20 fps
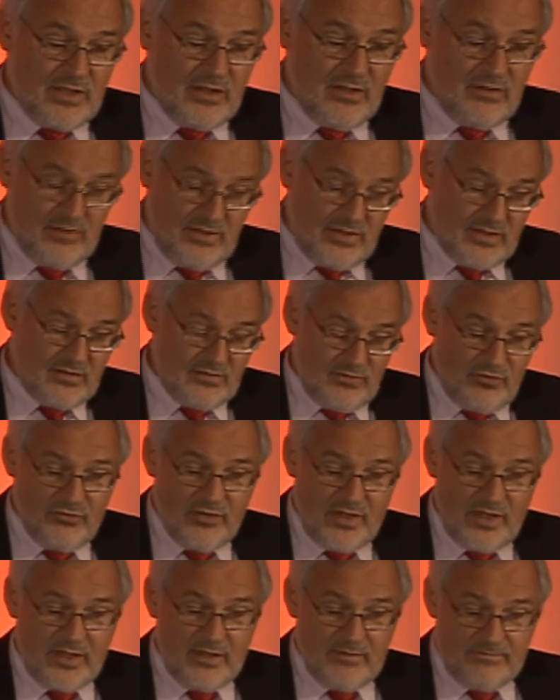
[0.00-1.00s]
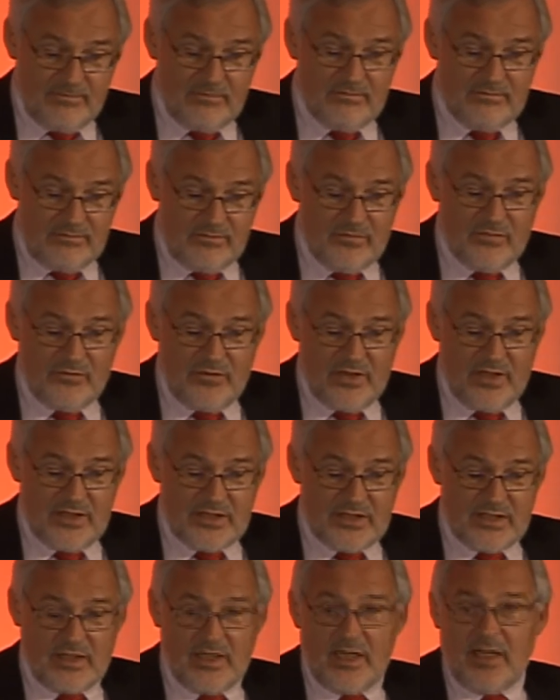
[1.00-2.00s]
It's already very
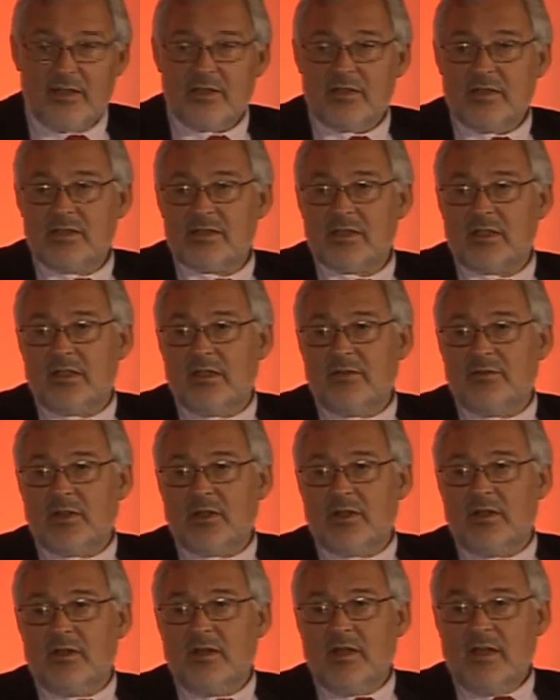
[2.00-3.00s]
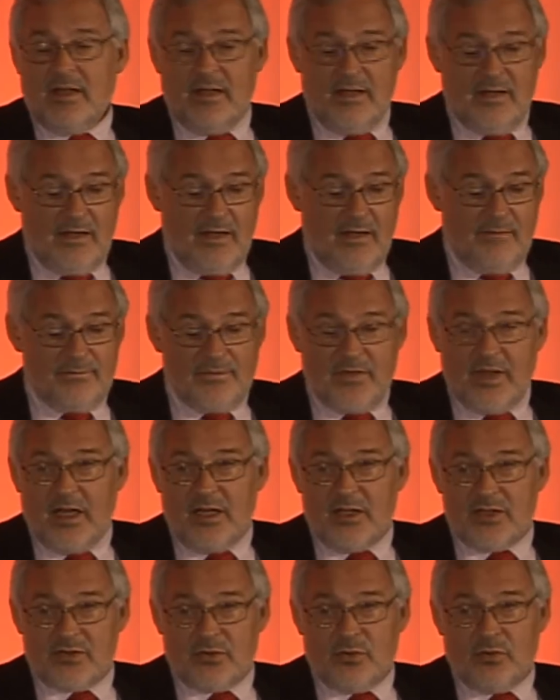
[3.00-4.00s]
significant. That
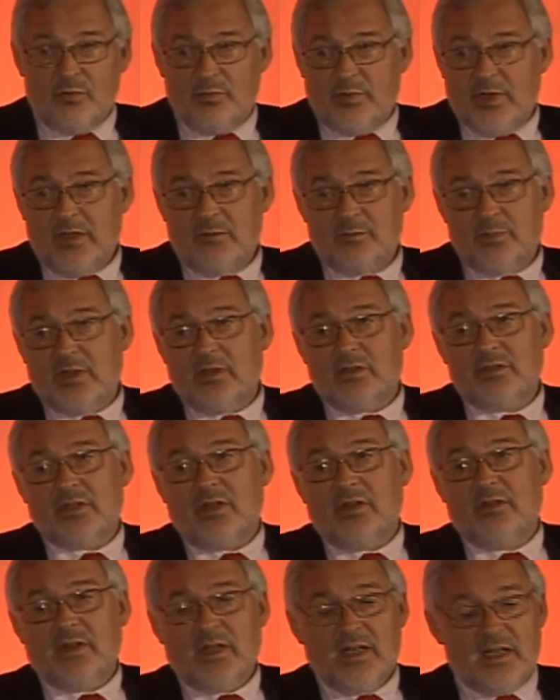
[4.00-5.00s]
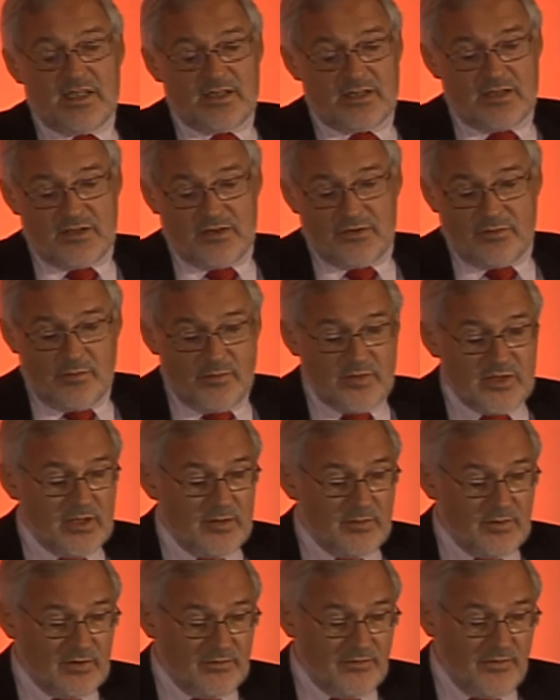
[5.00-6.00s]
is all being built on the lessons from
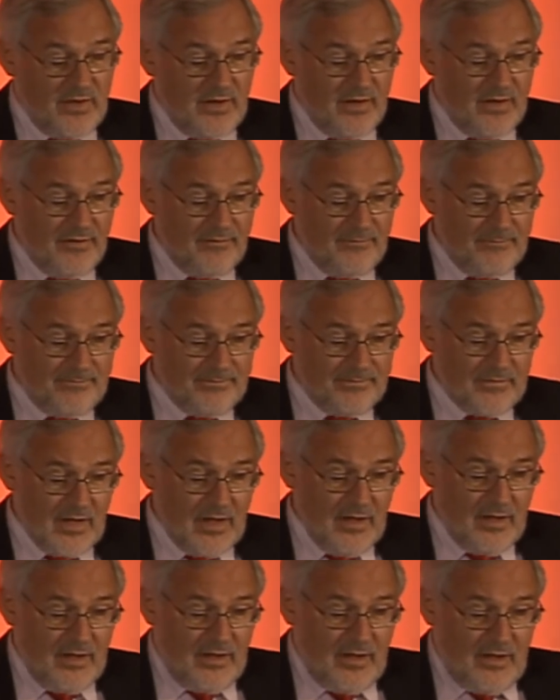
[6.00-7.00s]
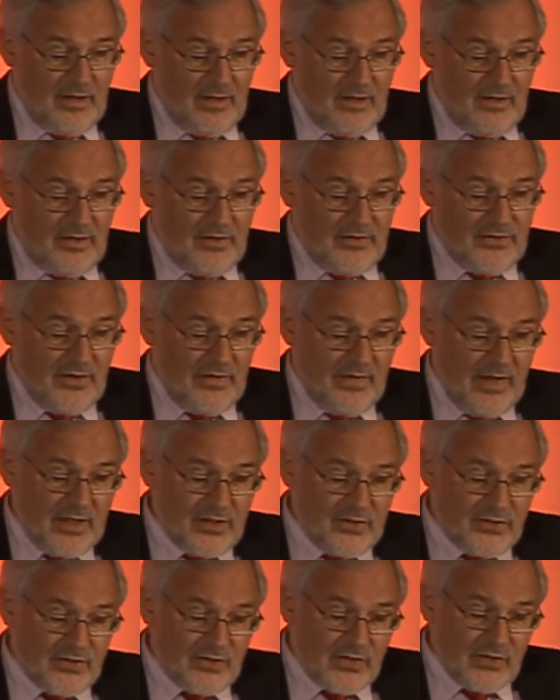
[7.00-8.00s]
Terminal 5. So
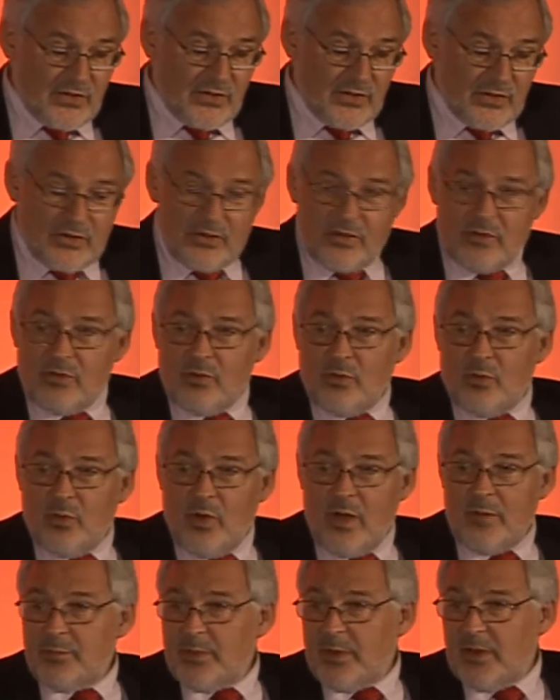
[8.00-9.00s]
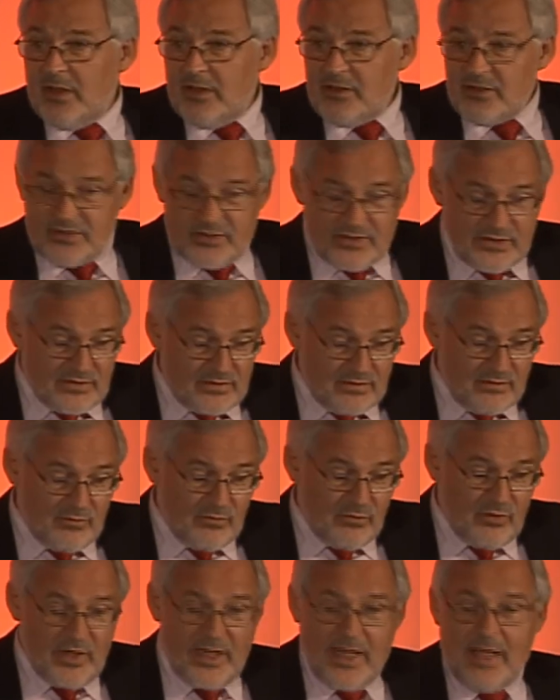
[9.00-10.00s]
that's one piece.
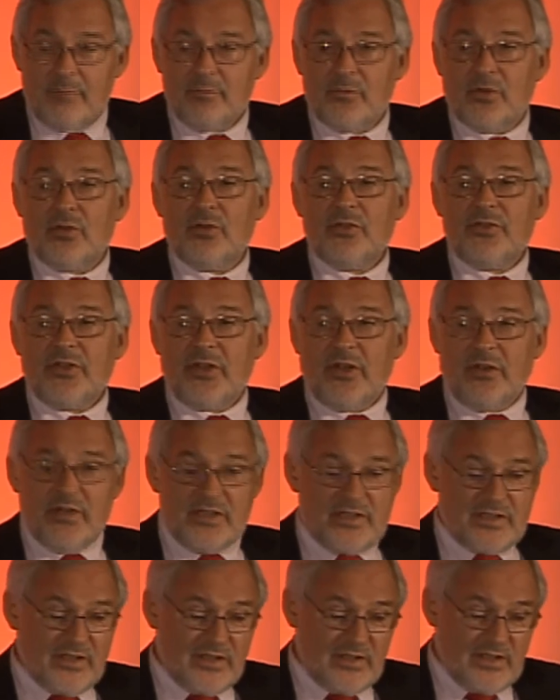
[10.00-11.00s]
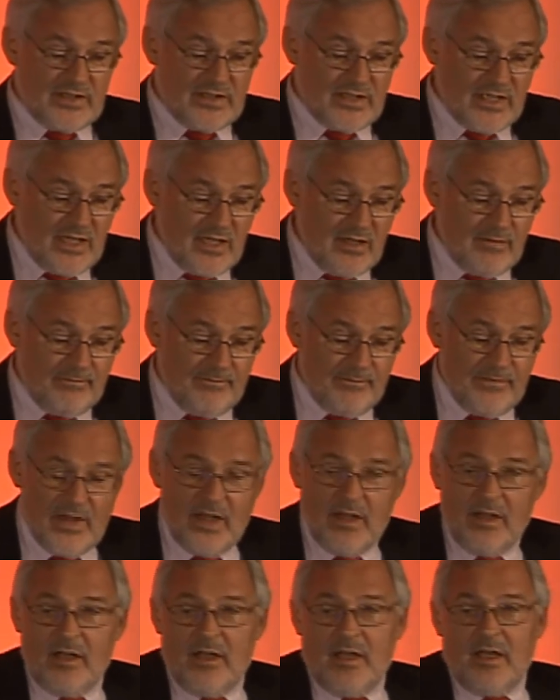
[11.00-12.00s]
What happened also is that the team
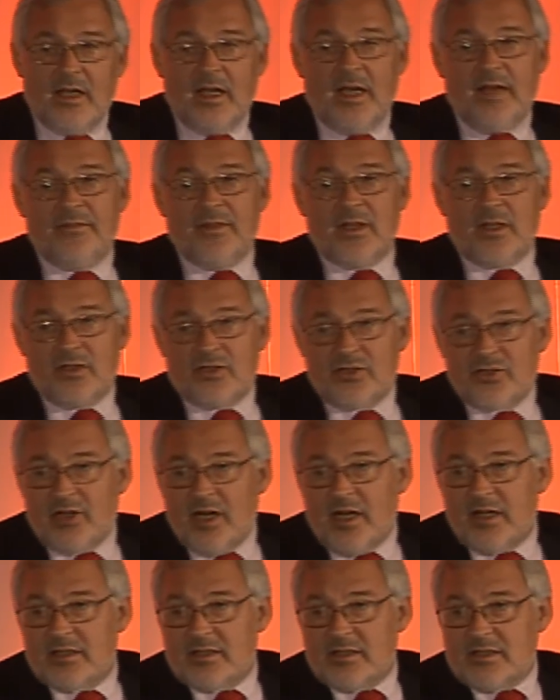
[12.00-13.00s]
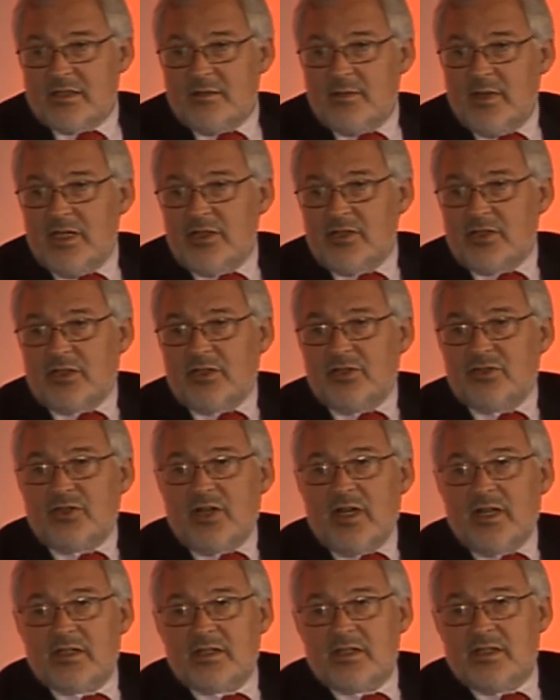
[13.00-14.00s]
and the contractors, the major
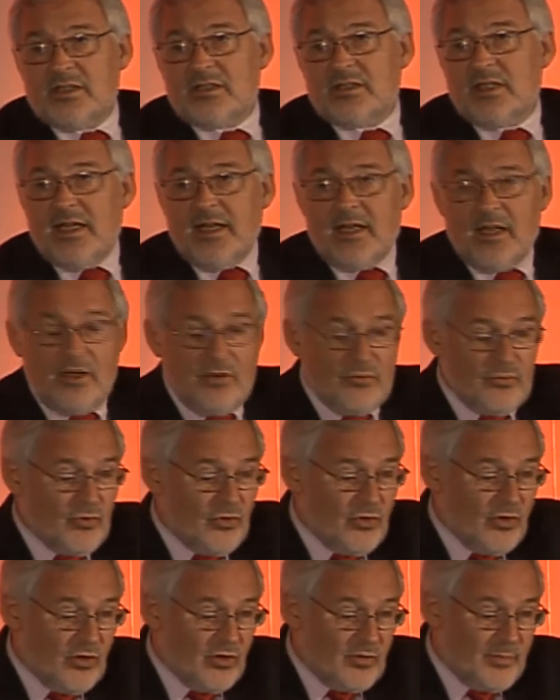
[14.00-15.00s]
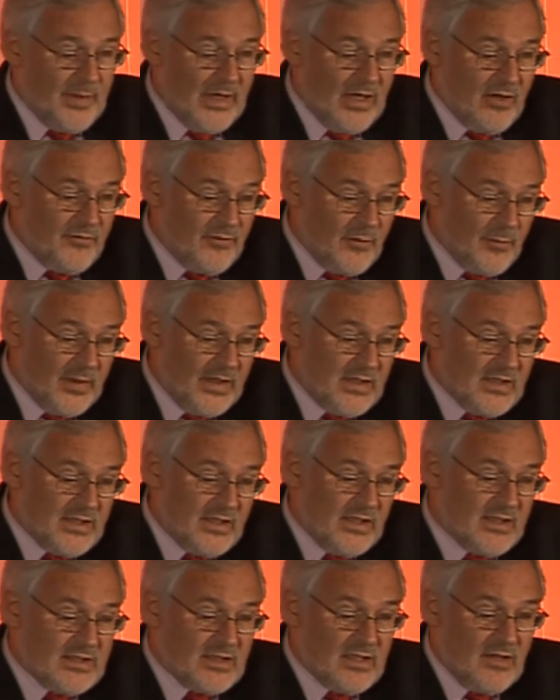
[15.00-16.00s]
contractors, Lang O'Rourke, Balfour Beatty,
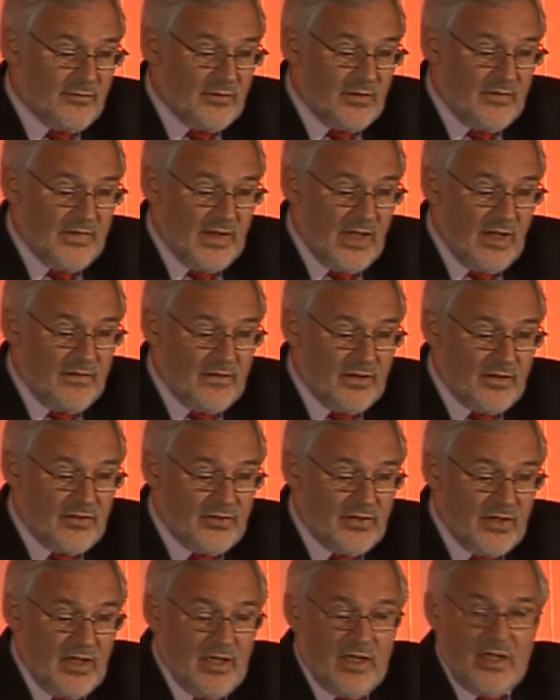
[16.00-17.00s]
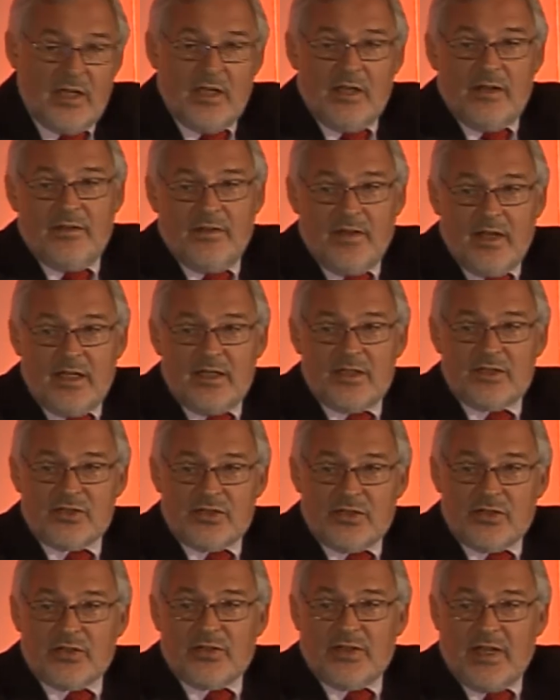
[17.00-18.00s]
and several of the others, then
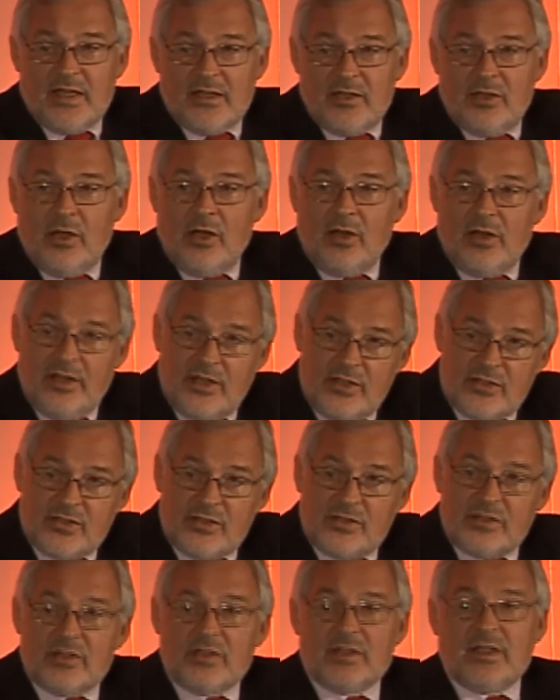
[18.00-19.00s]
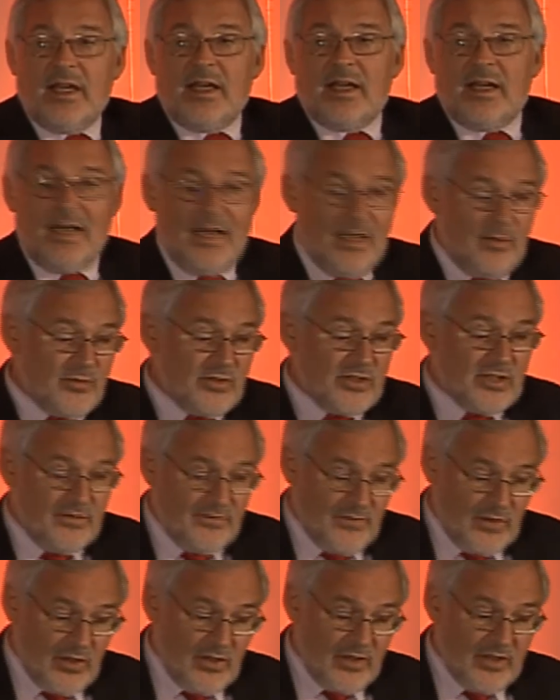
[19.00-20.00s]
took that knowledge and took that collaborative
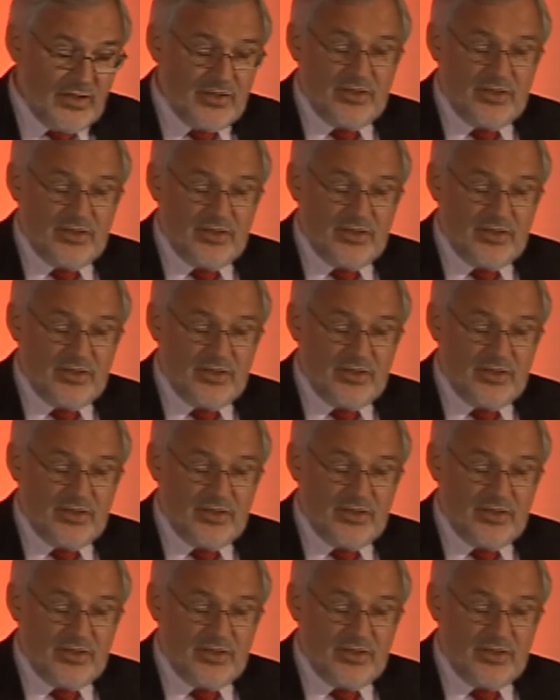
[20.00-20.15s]
knowledge and